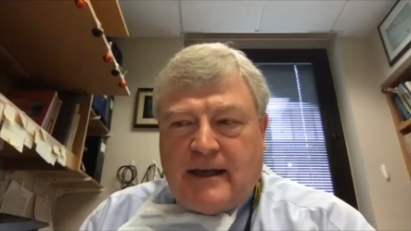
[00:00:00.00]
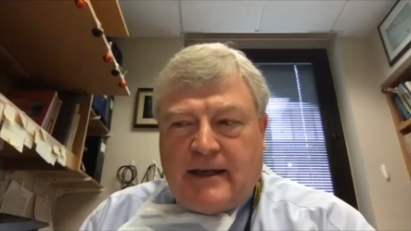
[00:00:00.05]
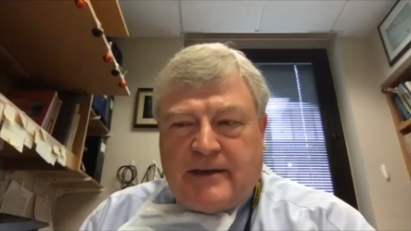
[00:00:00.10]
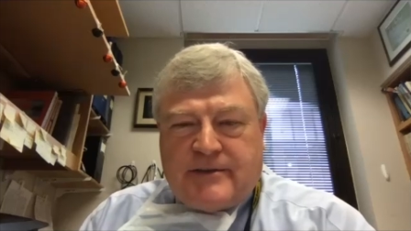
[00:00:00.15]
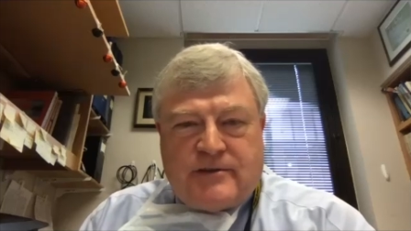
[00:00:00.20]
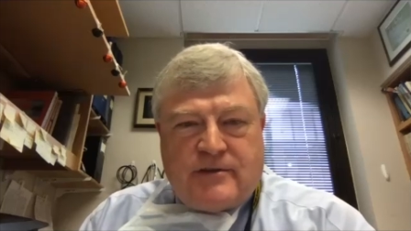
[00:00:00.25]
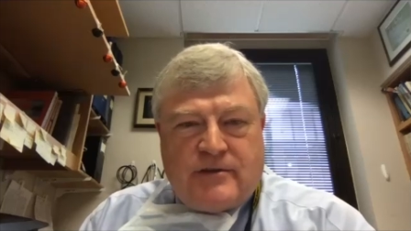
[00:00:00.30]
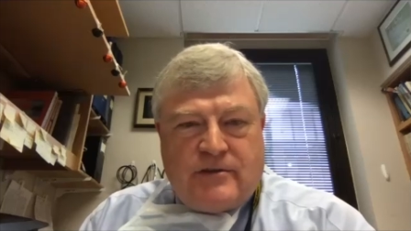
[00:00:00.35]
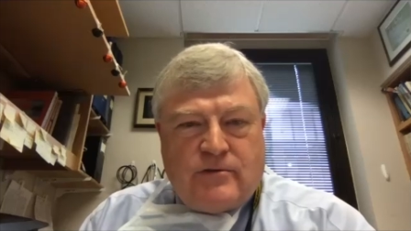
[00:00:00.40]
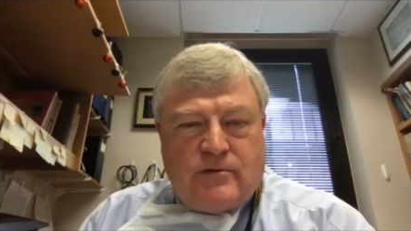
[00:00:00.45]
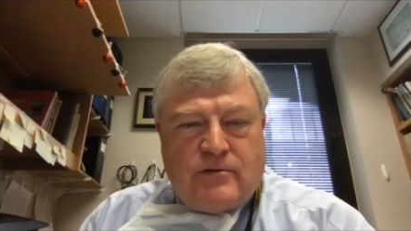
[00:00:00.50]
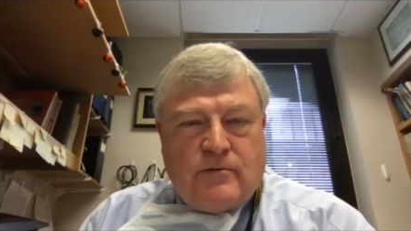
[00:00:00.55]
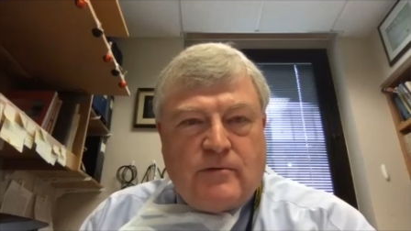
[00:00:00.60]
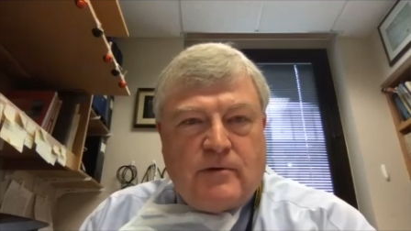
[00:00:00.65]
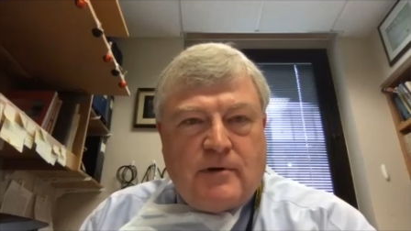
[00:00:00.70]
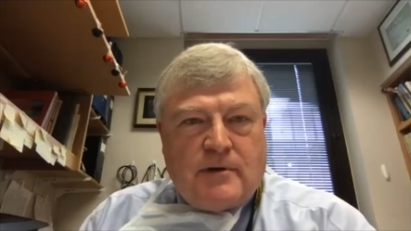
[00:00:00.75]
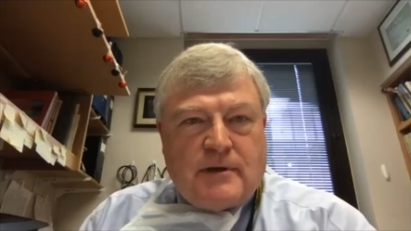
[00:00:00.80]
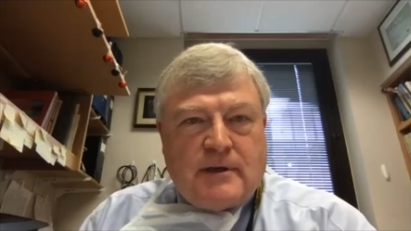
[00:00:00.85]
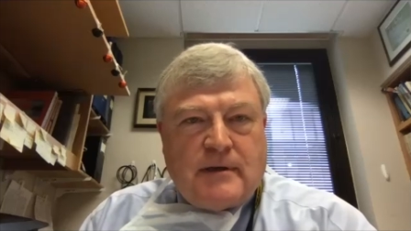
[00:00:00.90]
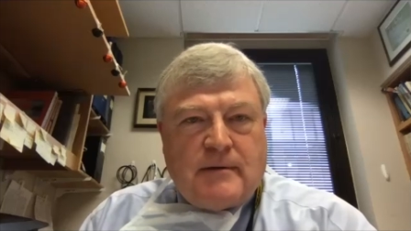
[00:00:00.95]
to
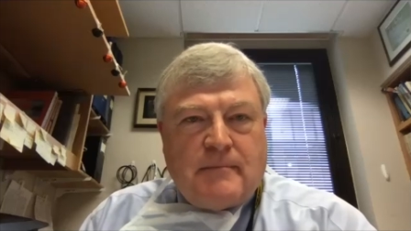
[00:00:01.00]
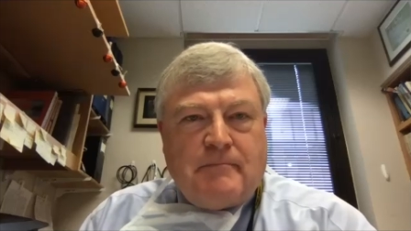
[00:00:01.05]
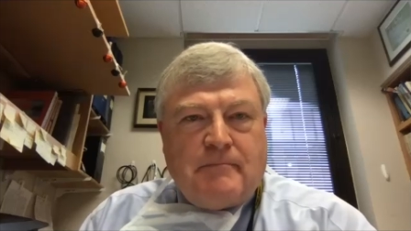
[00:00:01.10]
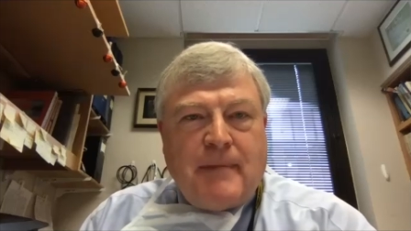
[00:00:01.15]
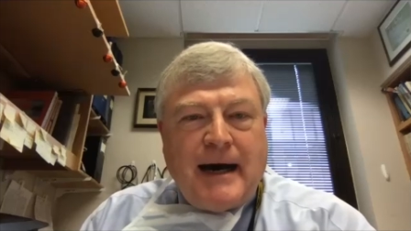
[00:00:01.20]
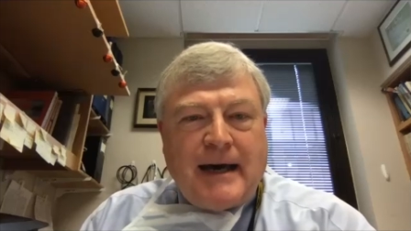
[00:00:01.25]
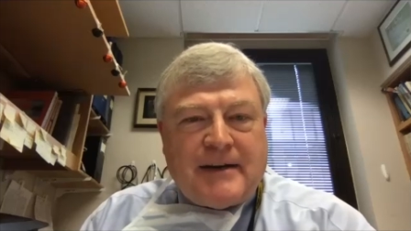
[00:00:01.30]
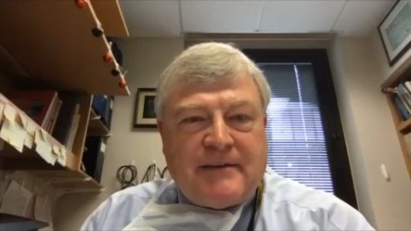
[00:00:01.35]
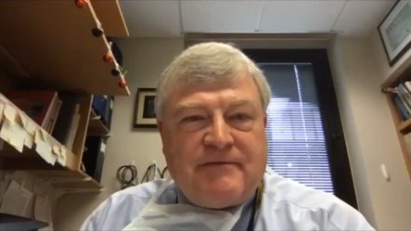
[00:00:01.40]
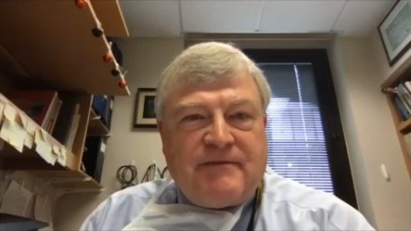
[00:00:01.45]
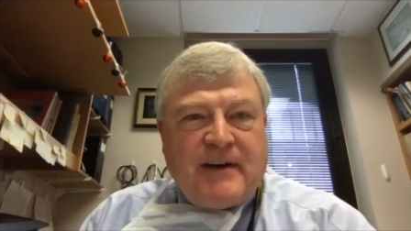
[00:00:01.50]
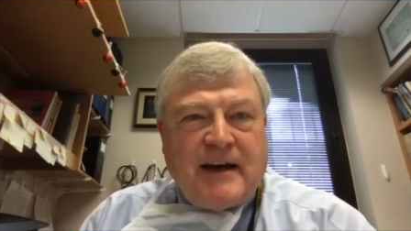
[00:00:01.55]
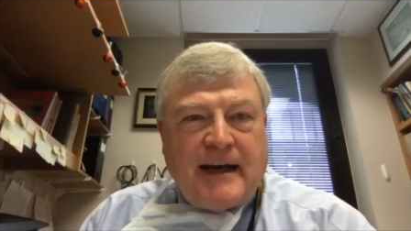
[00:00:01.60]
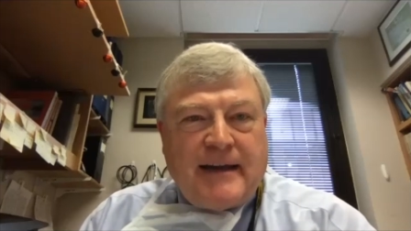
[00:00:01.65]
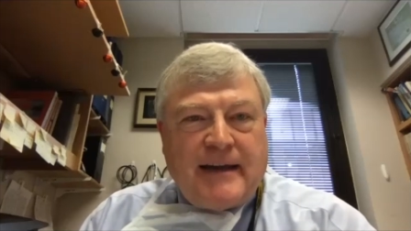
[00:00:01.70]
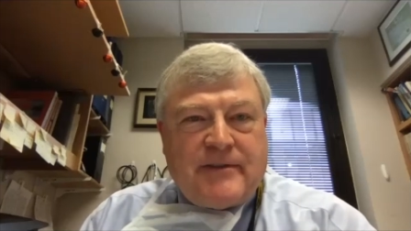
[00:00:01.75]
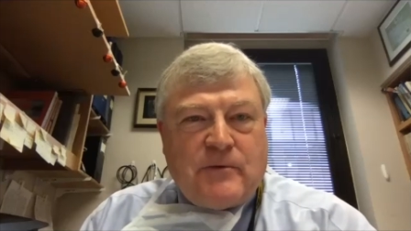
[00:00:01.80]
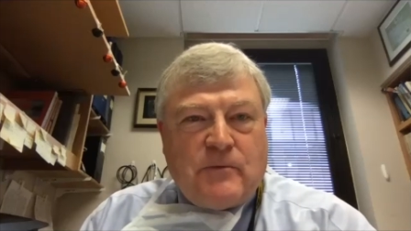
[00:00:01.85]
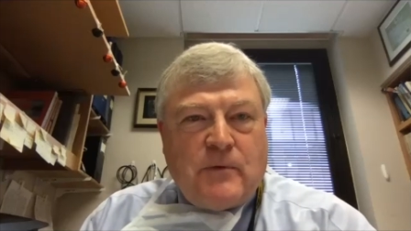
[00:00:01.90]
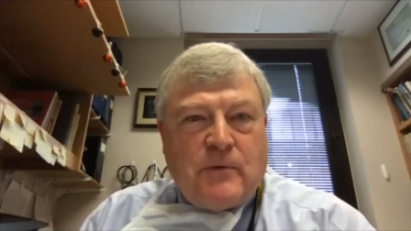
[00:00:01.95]

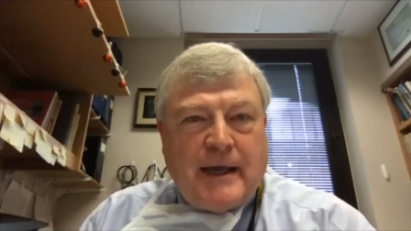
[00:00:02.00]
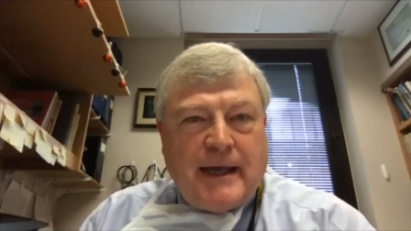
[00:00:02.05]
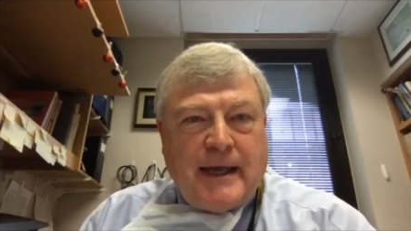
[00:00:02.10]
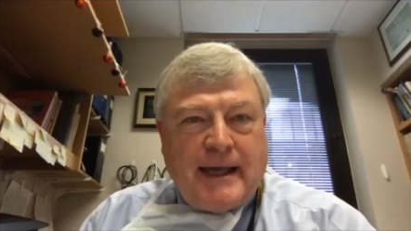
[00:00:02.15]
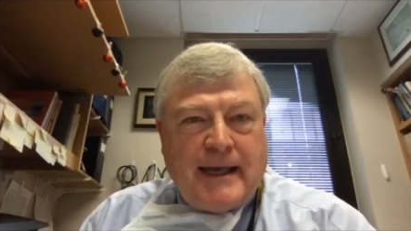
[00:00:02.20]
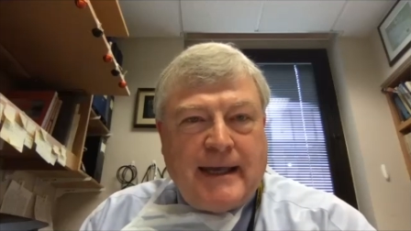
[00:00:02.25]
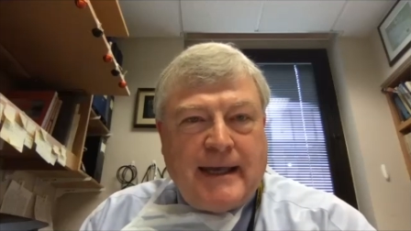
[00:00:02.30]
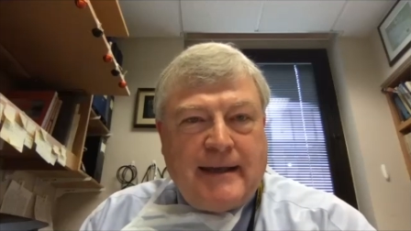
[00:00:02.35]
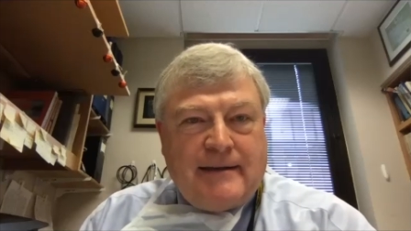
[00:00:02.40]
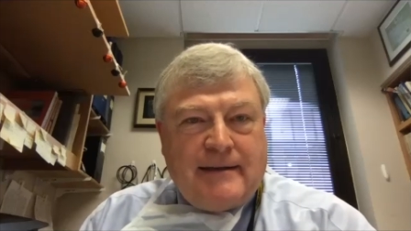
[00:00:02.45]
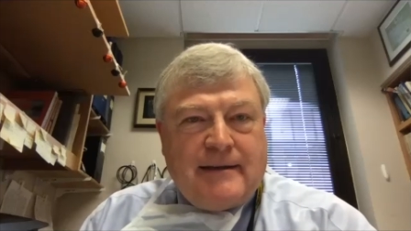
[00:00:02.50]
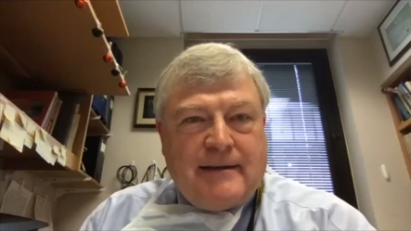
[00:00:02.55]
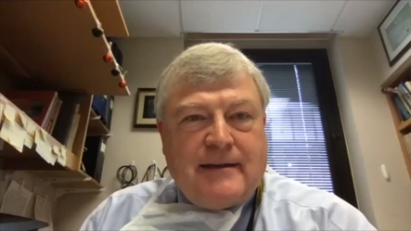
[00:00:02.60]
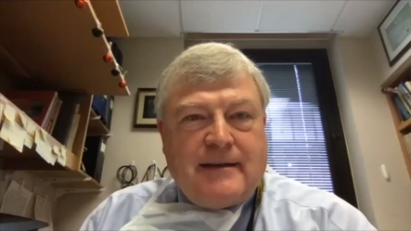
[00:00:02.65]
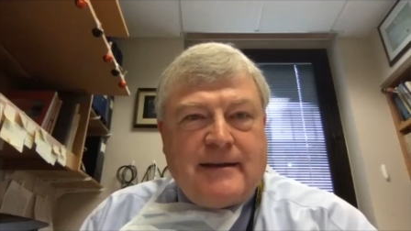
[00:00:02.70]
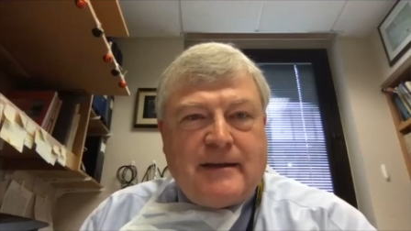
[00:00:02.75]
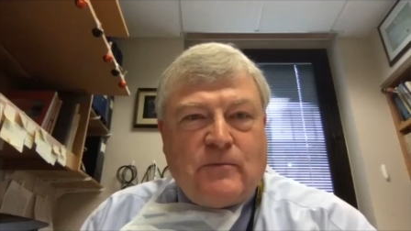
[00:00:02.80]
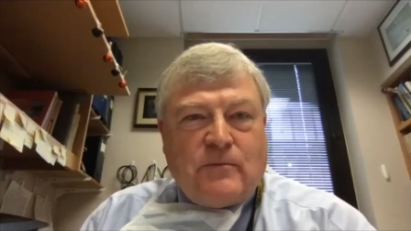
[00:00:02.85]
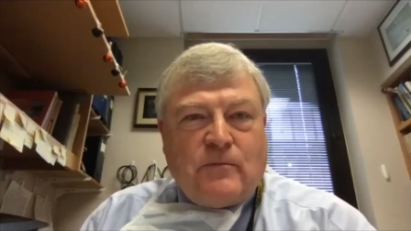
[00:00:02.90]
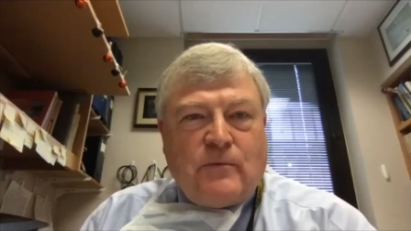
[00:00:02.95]
modify the way
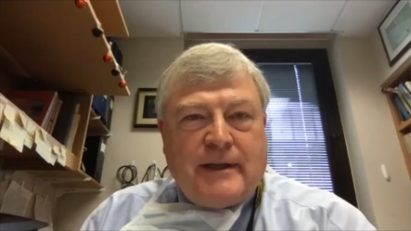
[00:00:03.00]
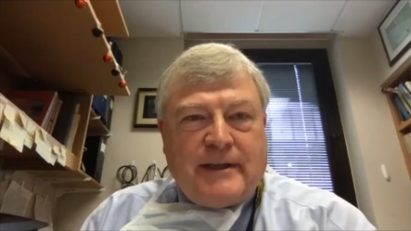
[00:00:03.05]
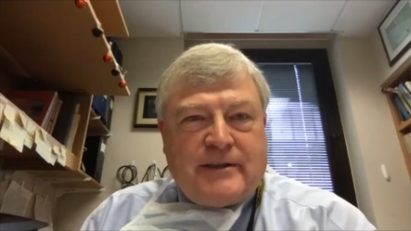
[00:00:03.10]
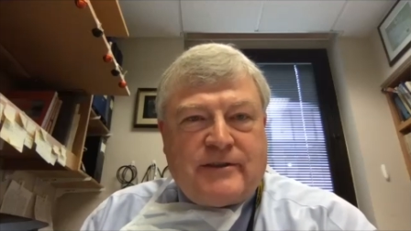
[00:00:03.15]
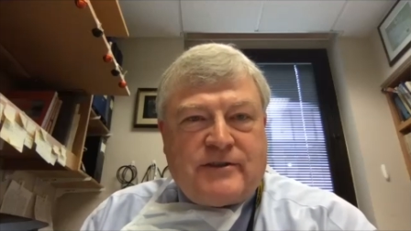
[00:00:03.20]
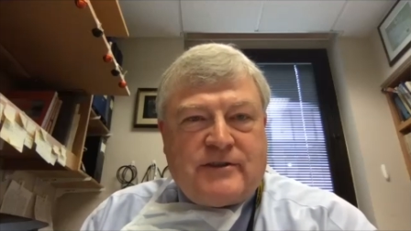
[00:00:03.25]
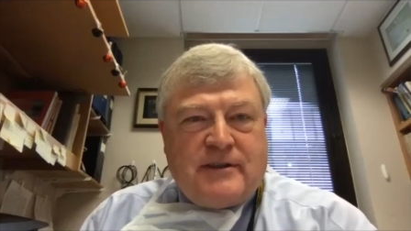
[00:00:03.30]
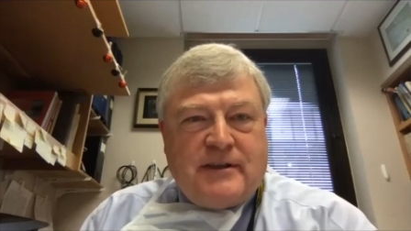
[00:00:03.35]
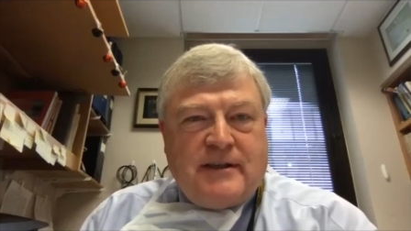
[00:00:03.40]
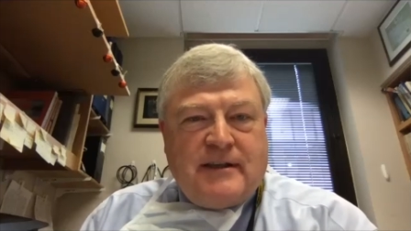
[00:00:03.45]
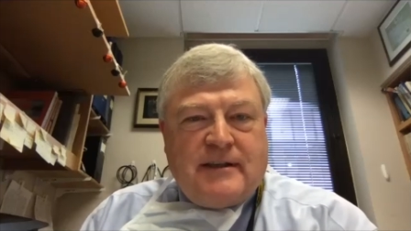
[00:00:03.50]
in which